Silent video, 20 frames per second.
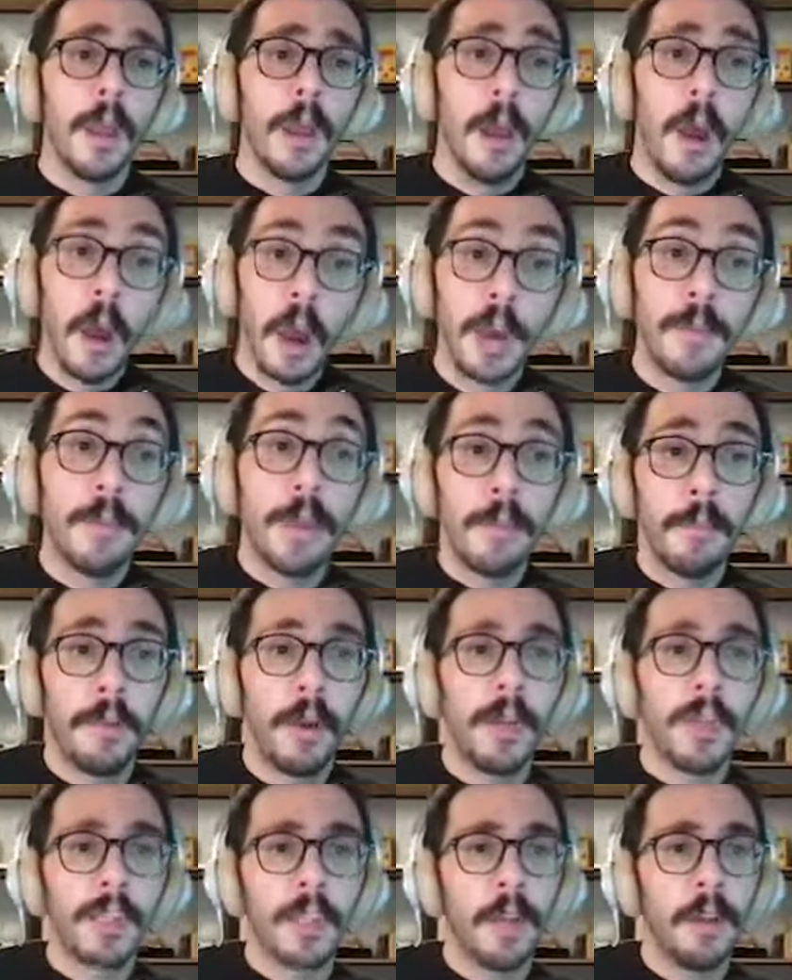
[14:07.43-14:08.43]
are
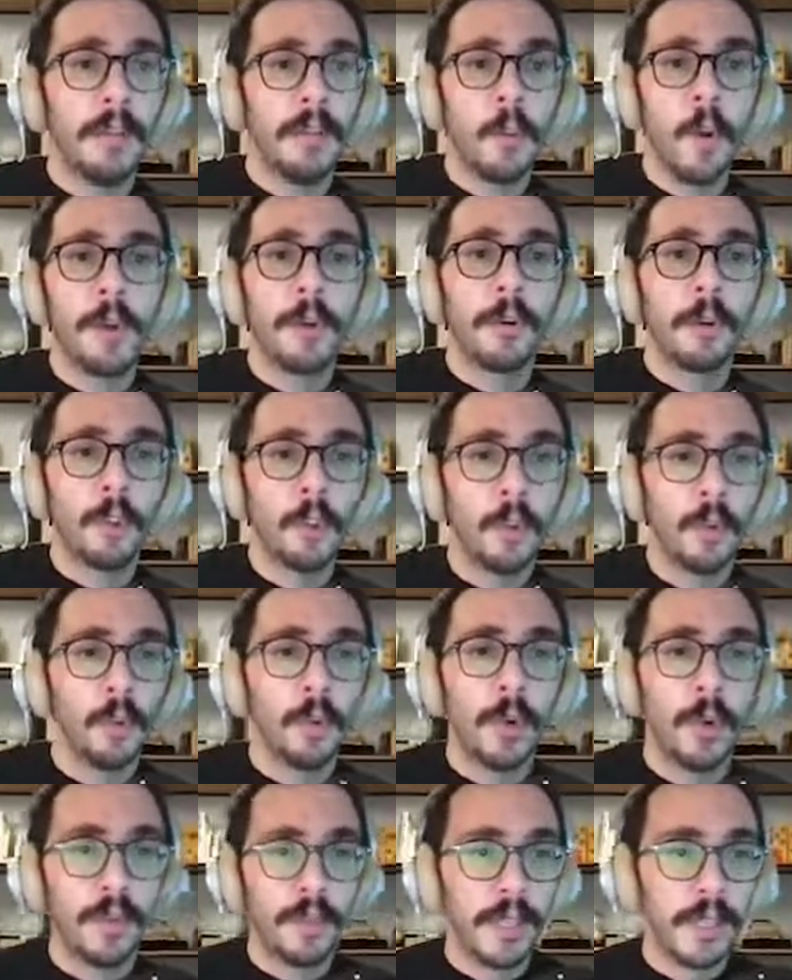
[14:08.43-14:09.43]
members of one or two
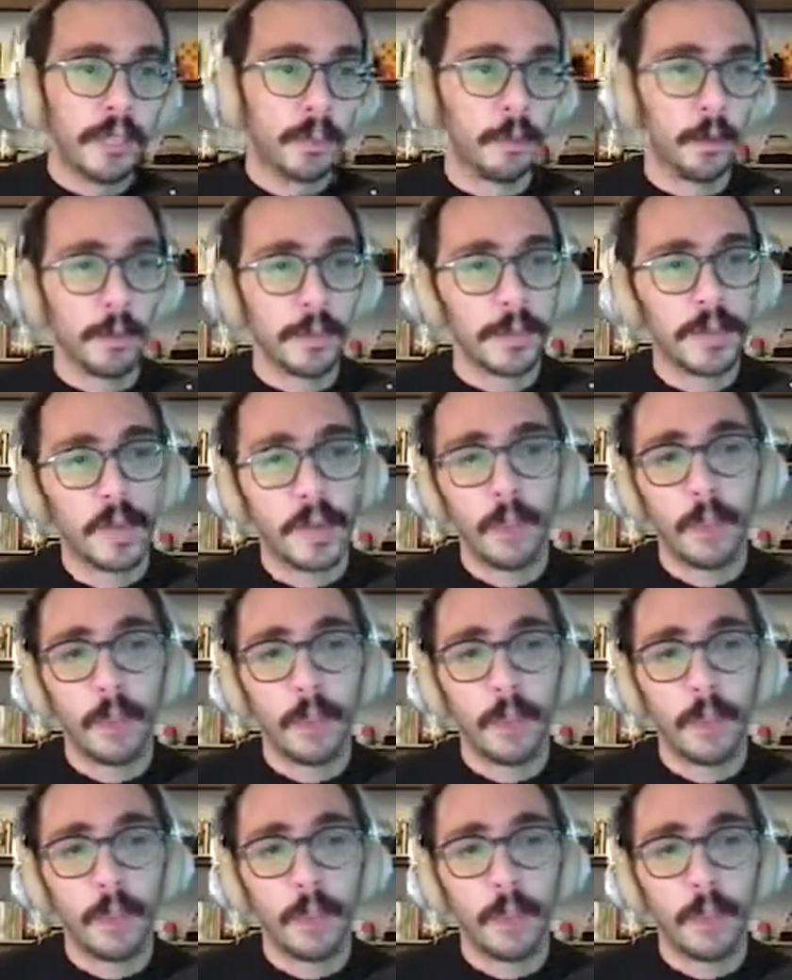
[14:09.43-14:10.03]
of these groups.